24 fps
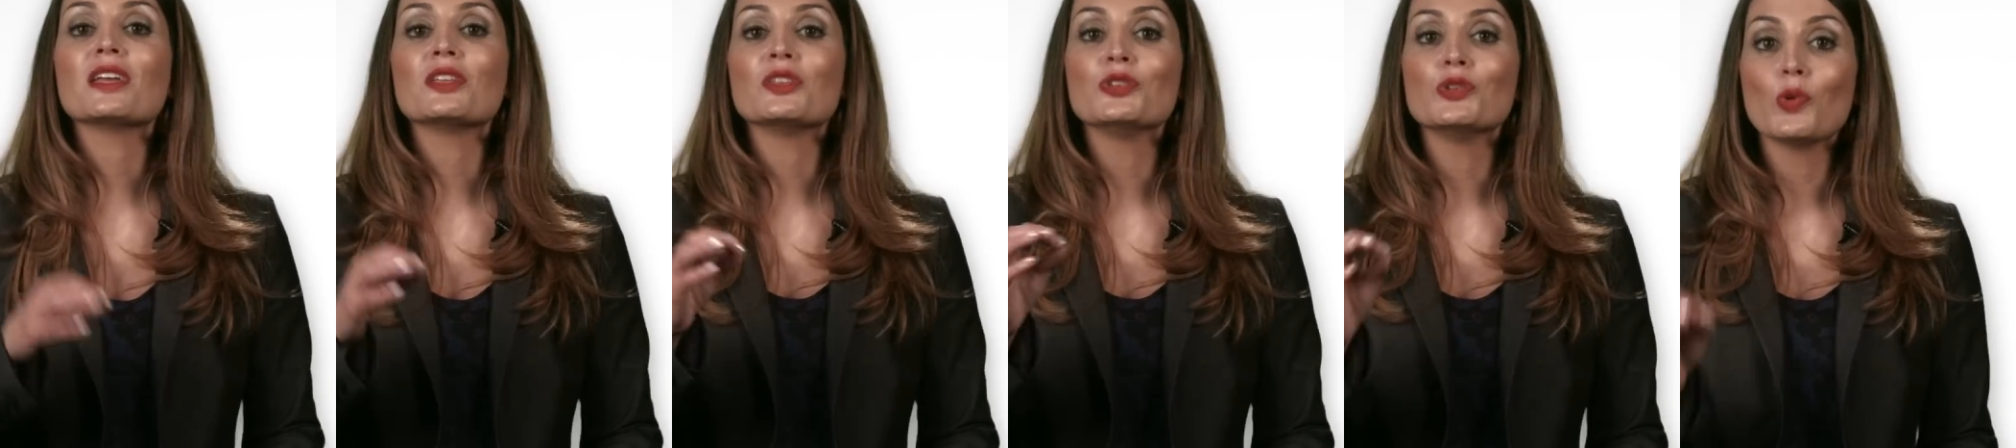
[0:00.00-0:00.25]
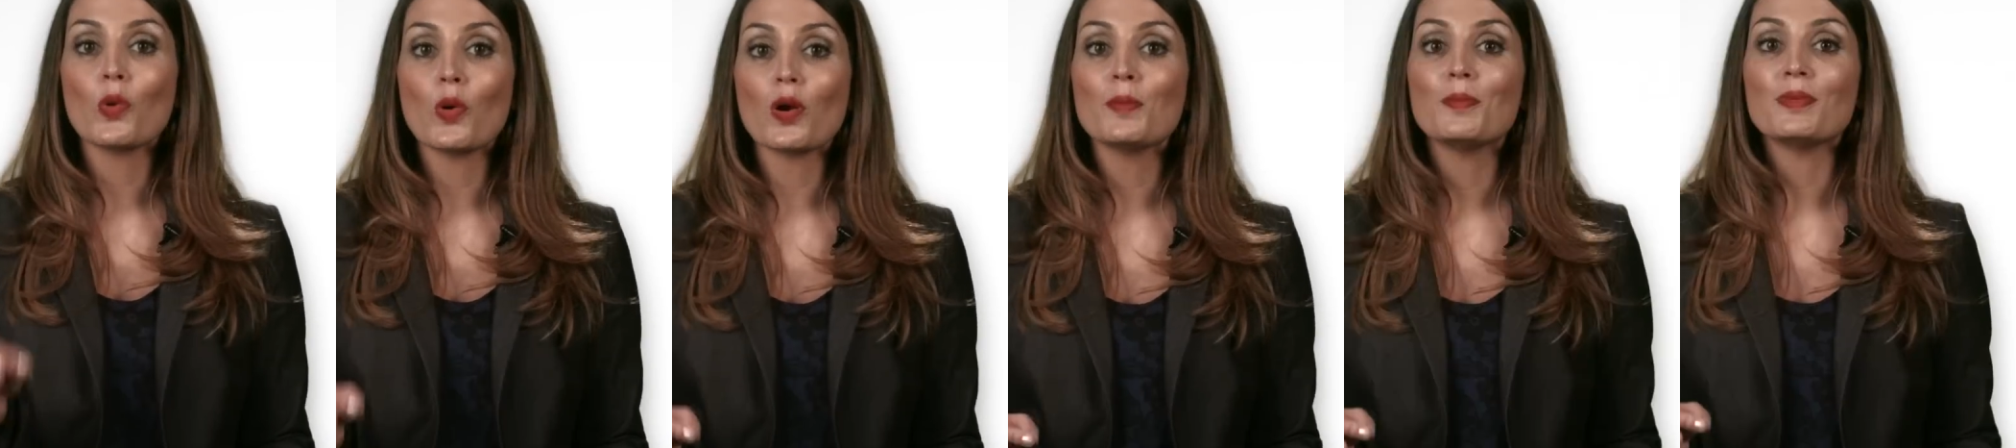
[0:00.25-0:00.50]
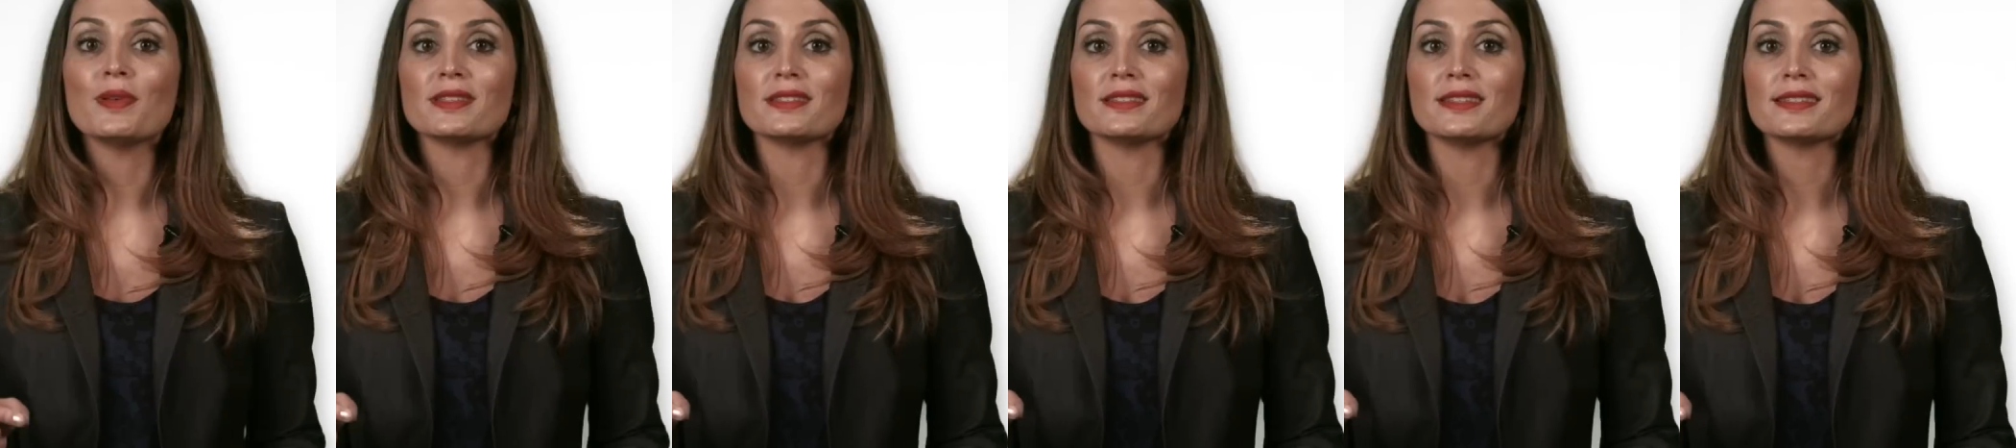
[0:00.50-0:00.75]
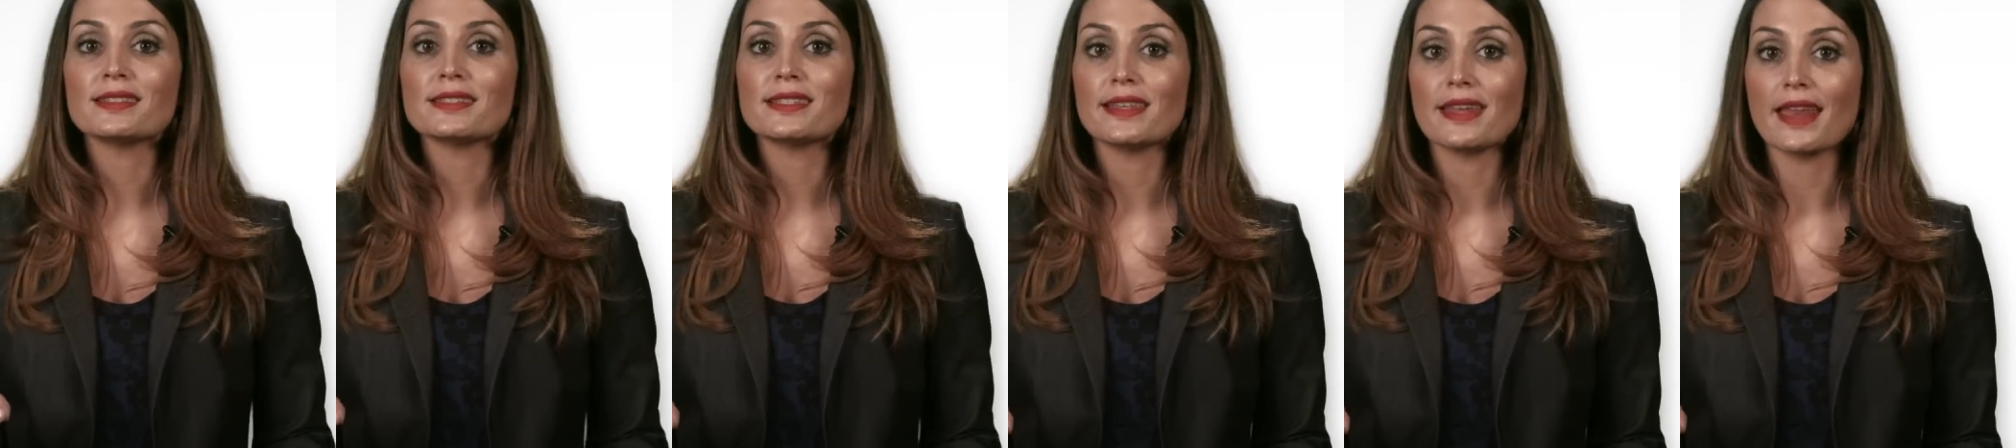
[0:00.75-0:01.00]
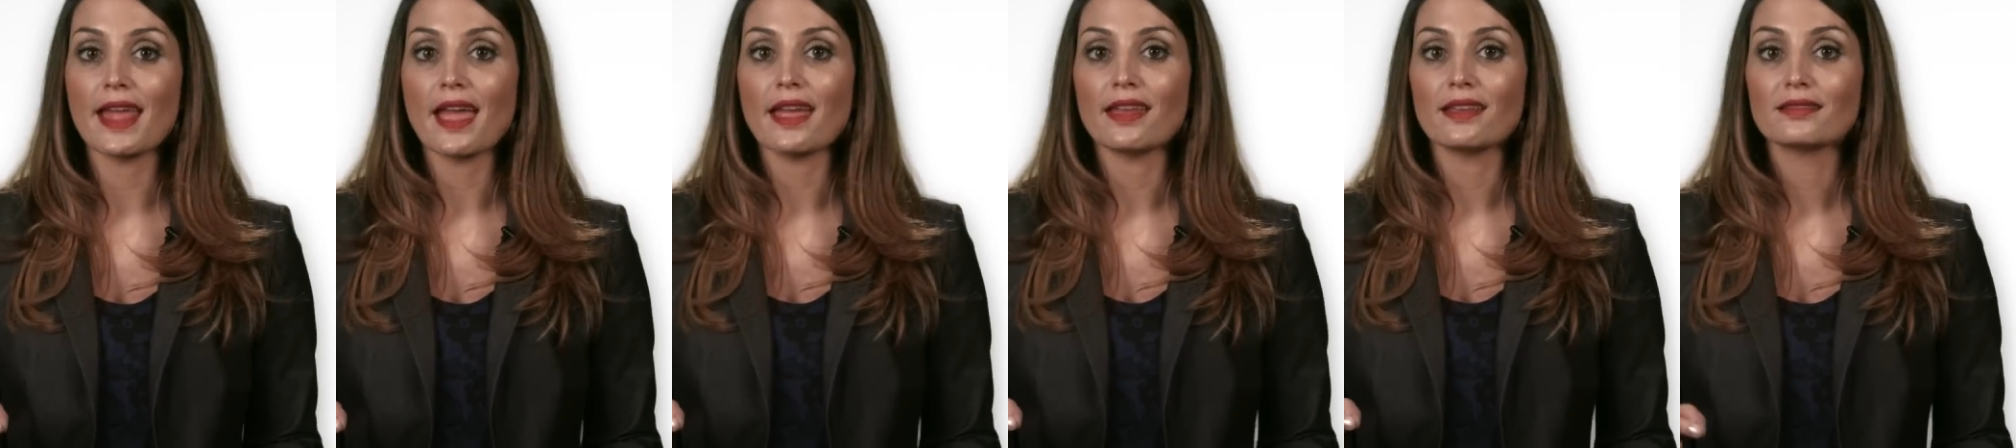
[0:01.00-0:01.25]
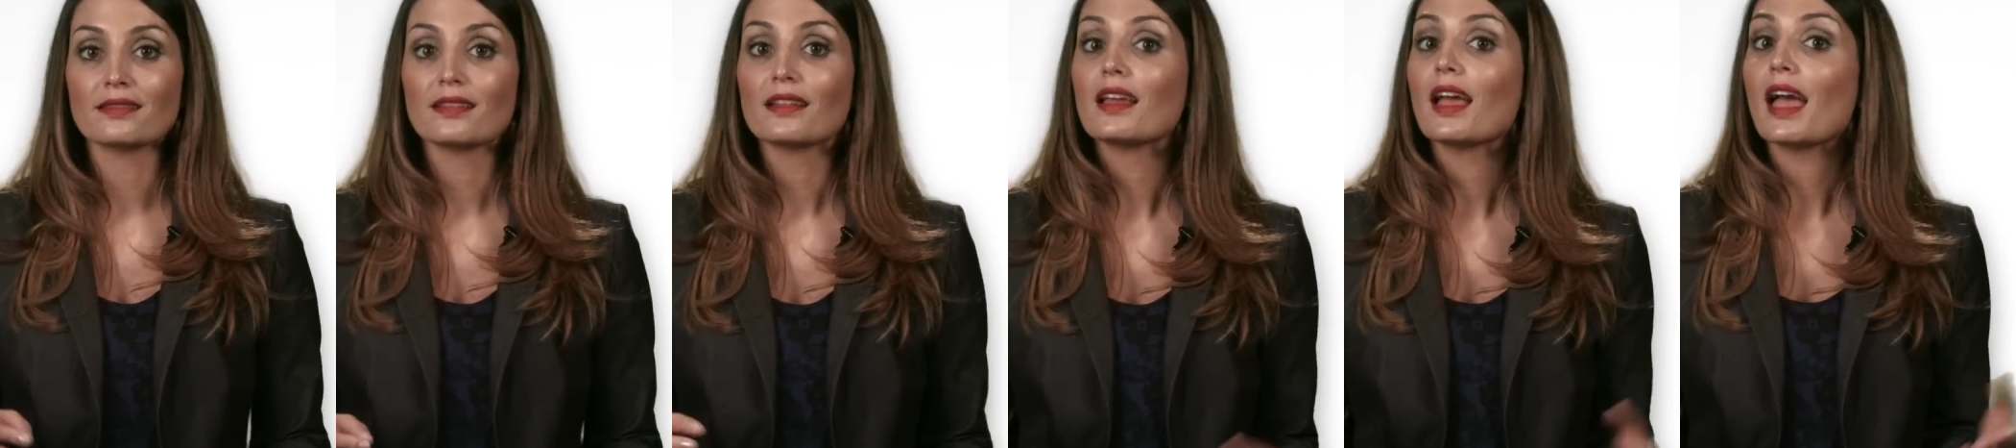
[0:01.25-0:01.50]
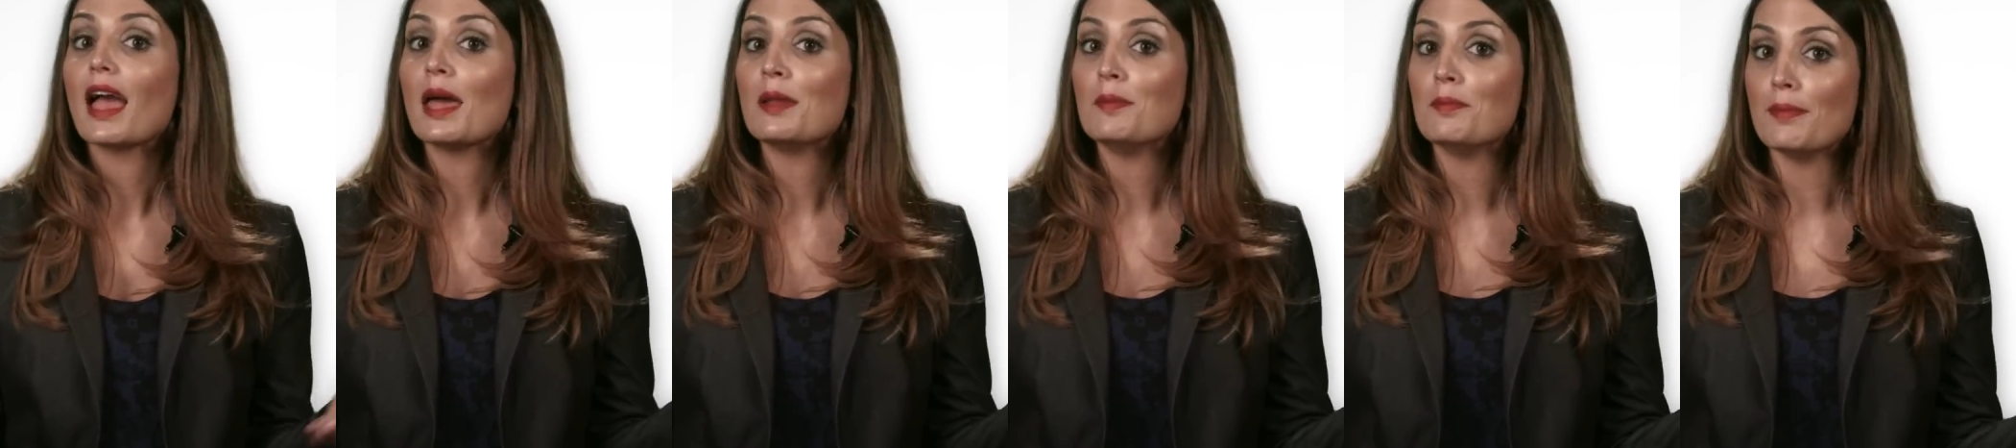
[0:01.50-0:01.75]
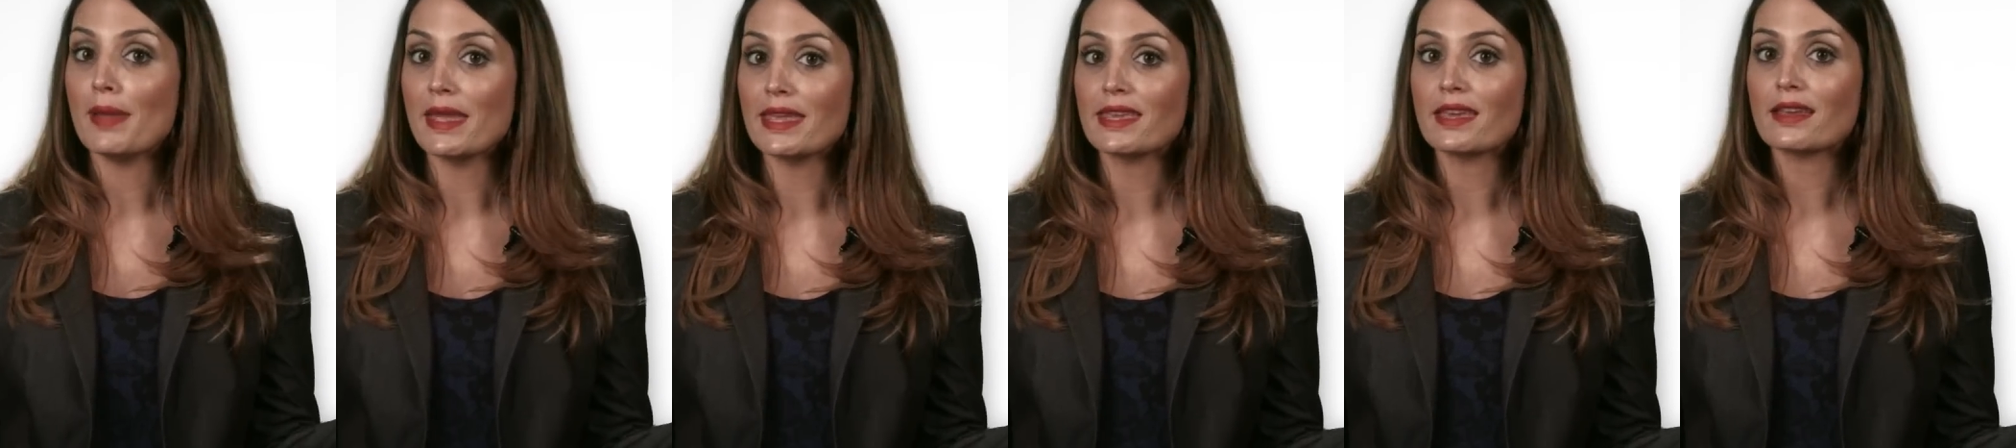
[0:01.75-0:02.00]
in your business today
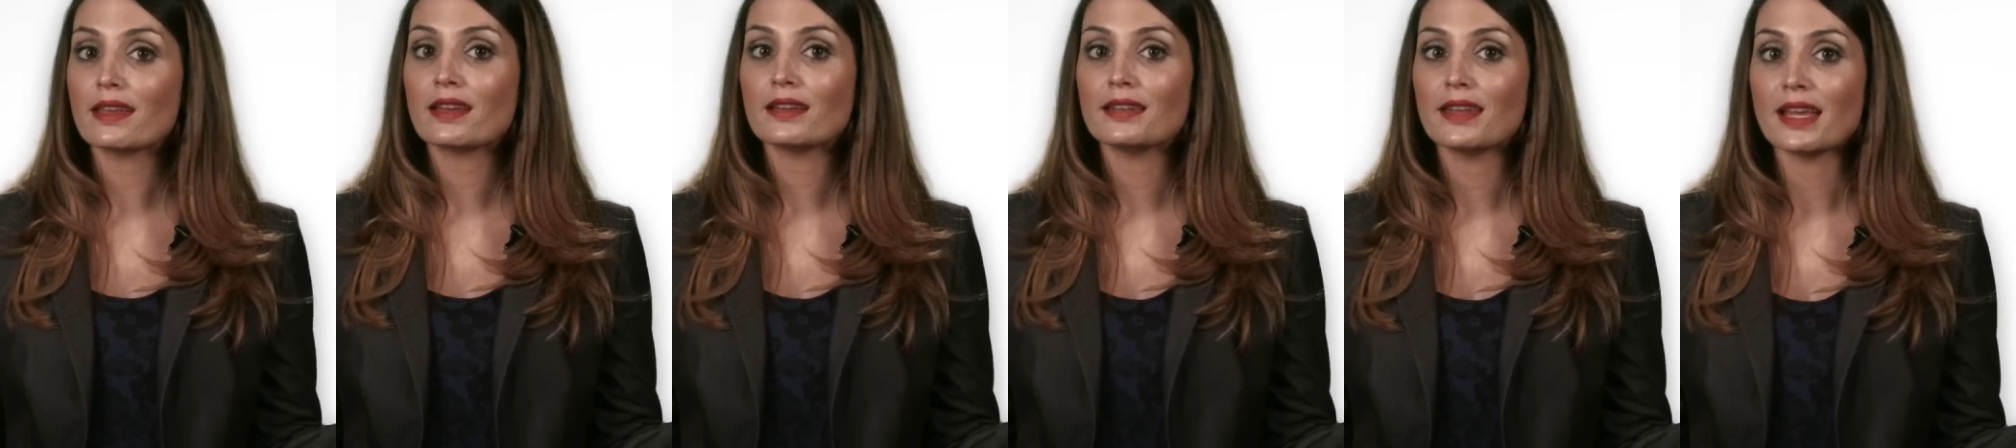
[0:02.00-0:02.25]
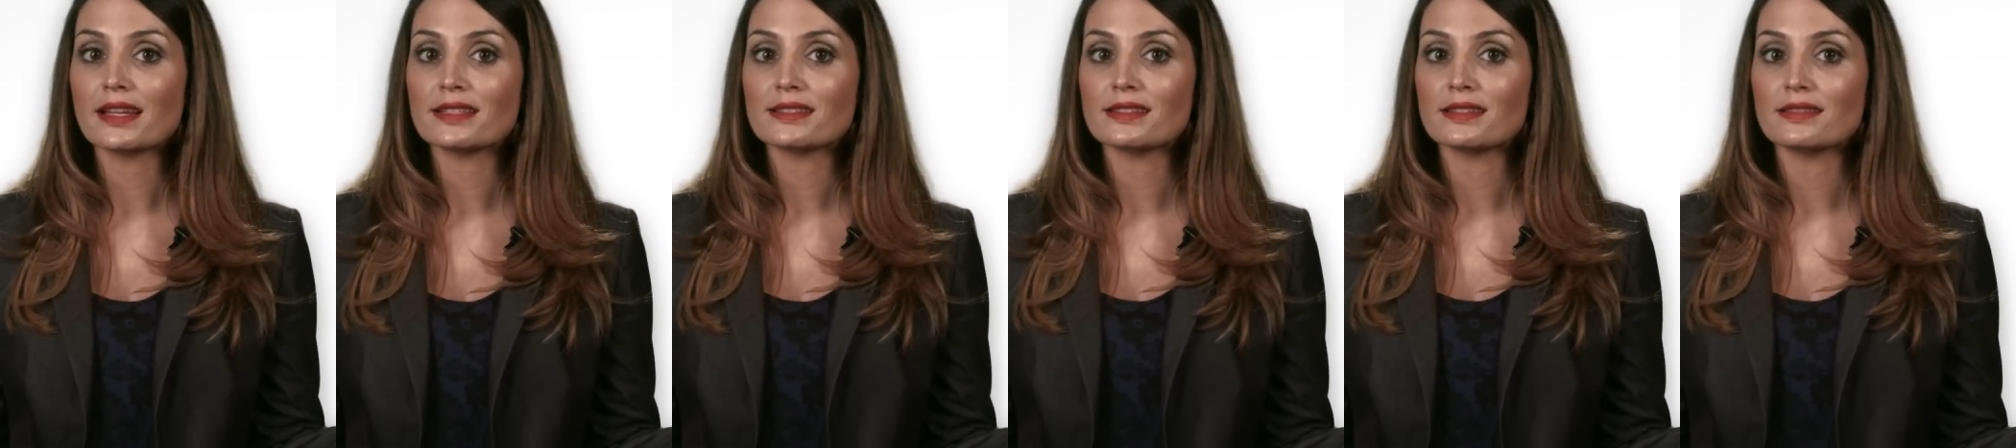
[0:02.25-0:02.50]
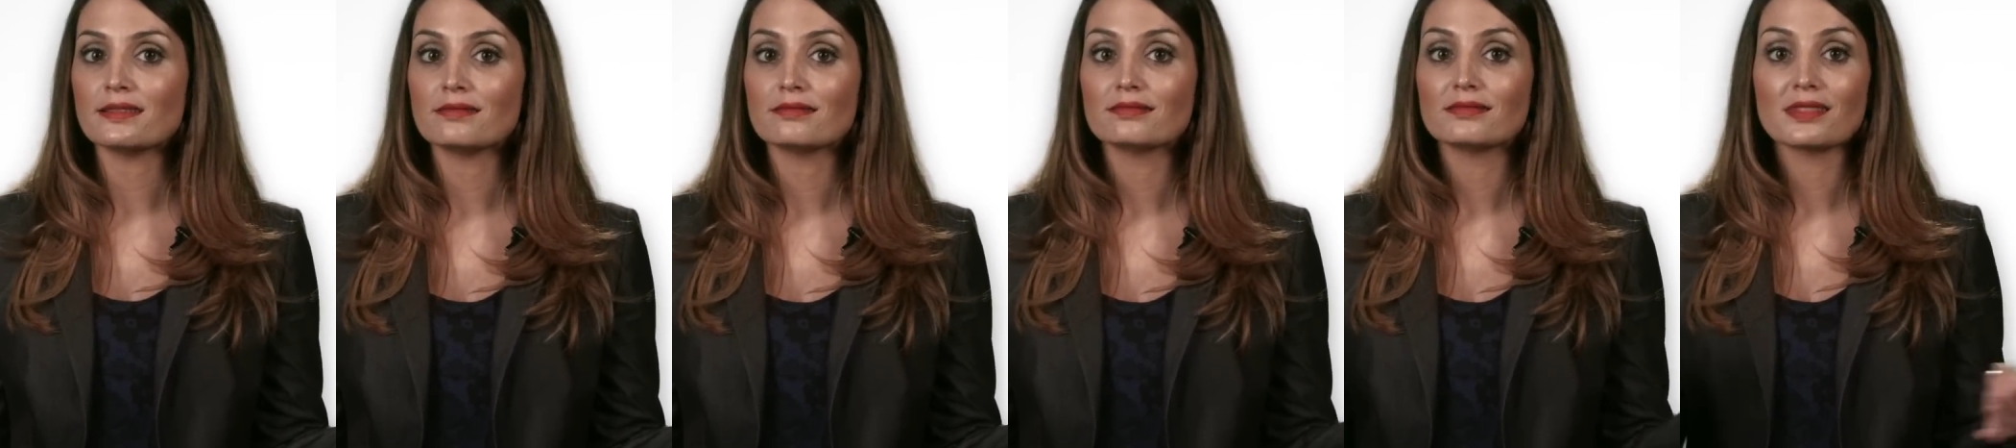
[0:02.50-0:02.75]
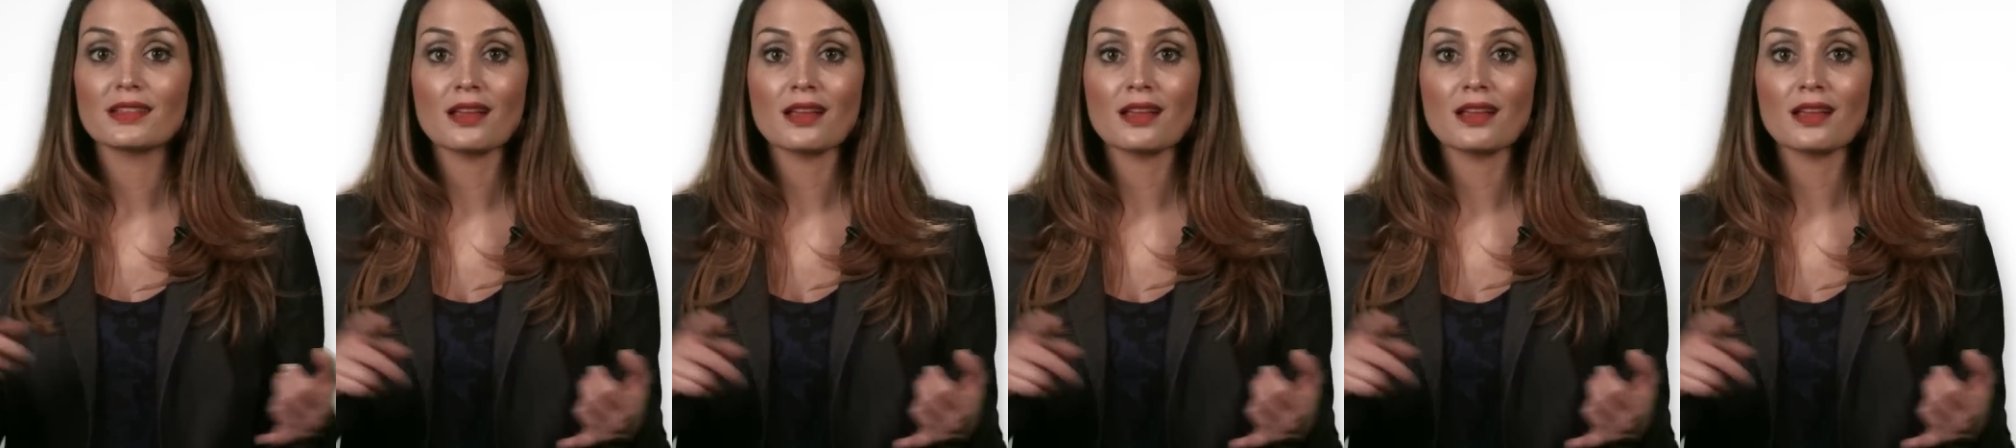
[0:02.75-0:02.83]
and make it connected,